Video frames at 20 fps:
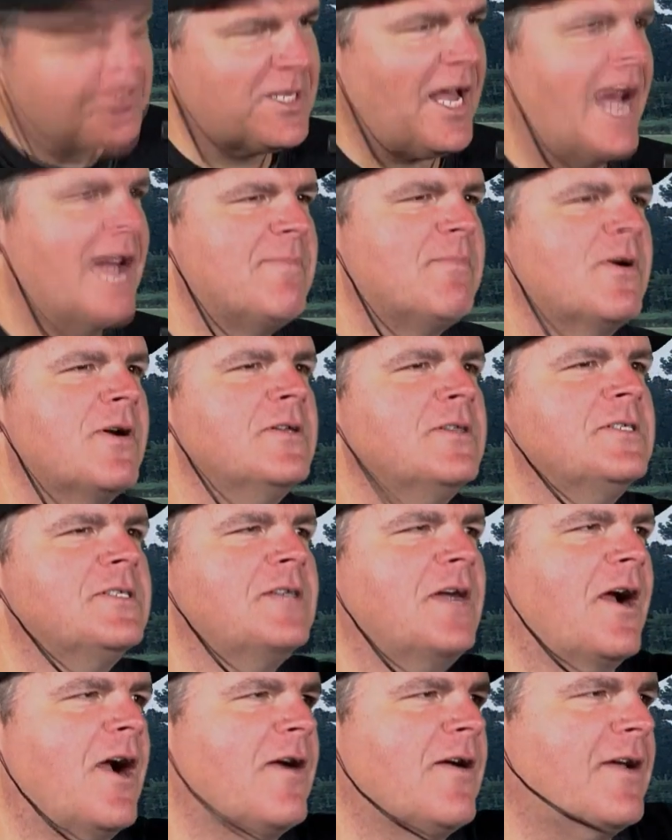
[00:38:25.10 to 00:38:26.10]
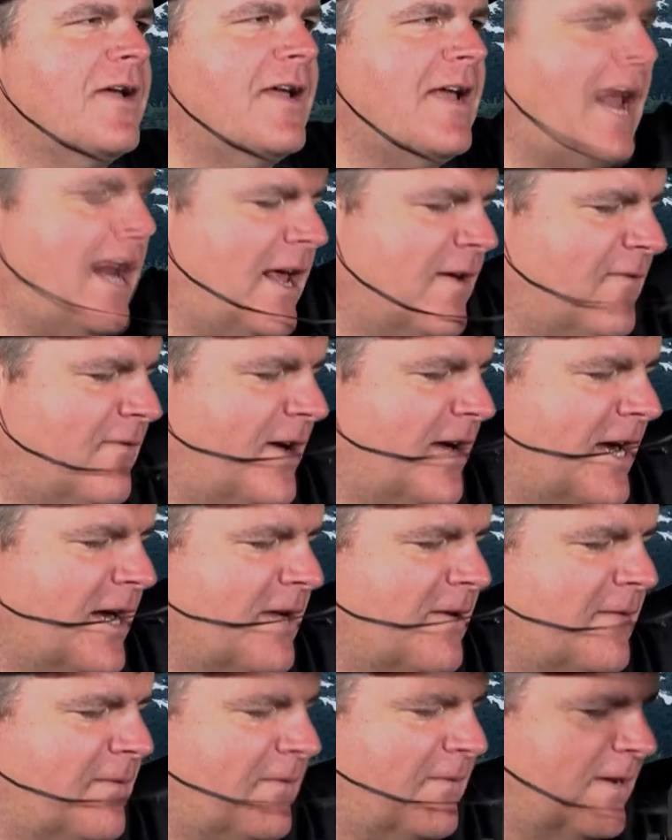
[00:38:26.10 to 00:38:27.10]
sideburns are getting
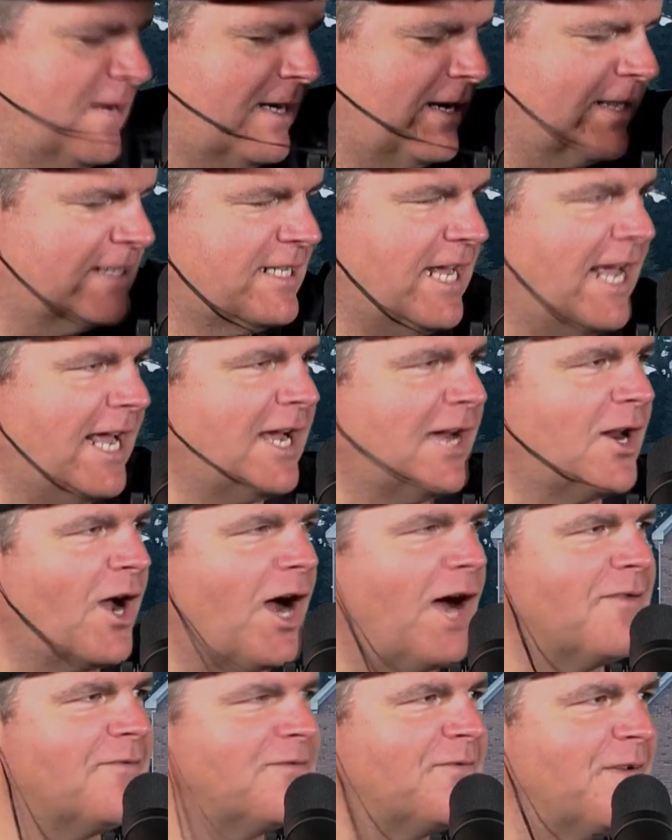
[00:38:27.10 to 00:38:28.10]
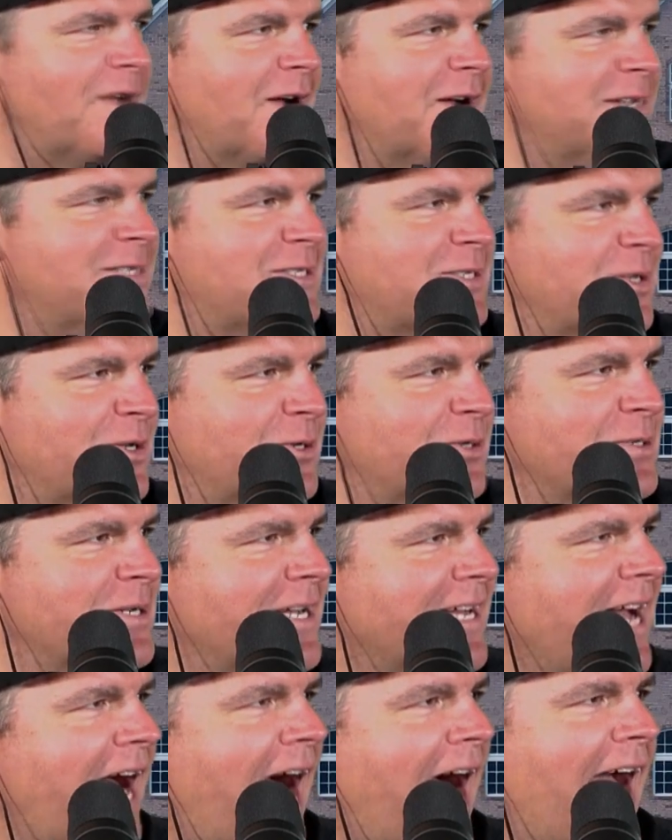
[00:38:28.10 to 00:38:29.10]
fucking taken off very soon.
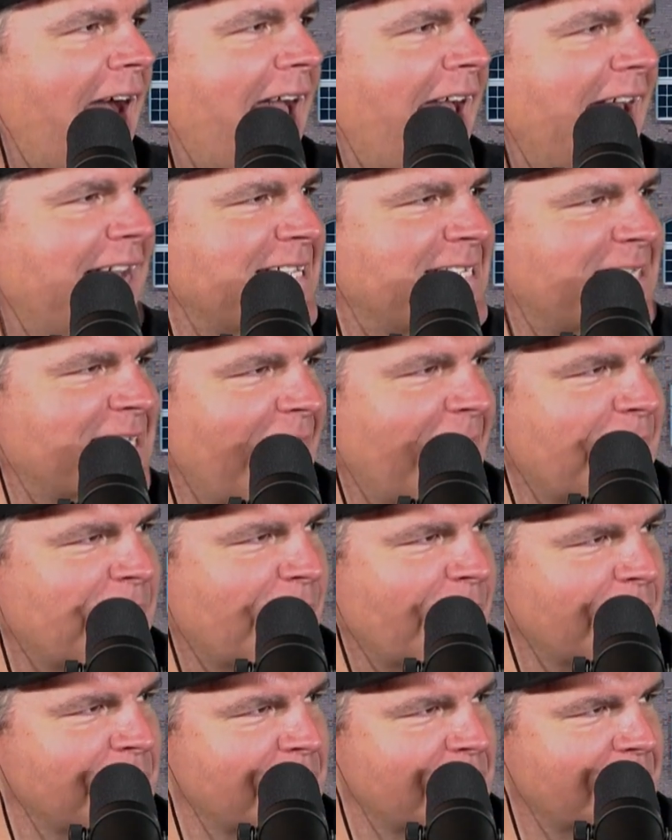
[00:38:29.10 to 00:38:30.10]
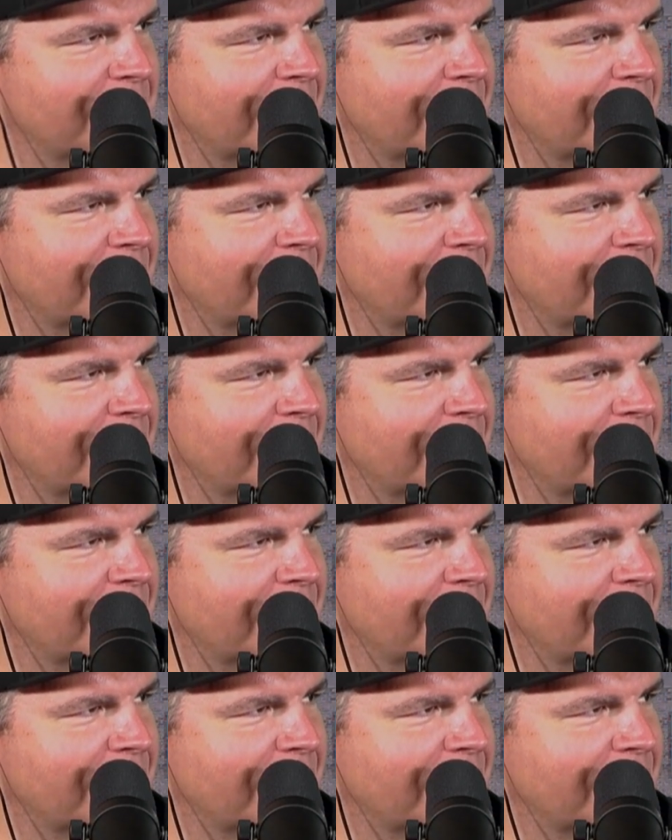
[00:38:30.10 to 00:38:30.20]
I hate sideburns.